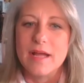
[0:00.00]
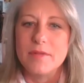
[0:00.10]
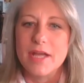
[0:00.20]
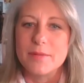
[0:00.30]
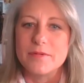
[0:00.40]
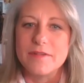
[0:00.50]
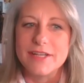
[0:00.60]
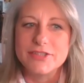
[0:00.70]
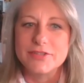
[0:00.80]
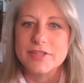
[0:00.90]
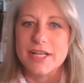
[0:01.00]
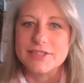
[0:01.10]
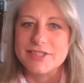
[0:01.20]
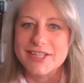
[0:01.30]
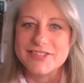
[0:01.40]
am not a professional on
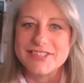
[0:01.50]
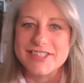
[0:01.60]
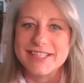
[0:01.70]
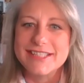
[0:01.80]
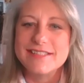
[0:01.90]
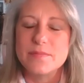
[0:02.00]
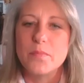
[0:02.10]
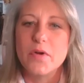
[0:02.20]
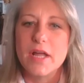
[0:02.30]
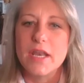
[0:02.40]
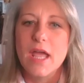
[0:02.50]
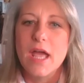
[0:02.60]
gender studies, but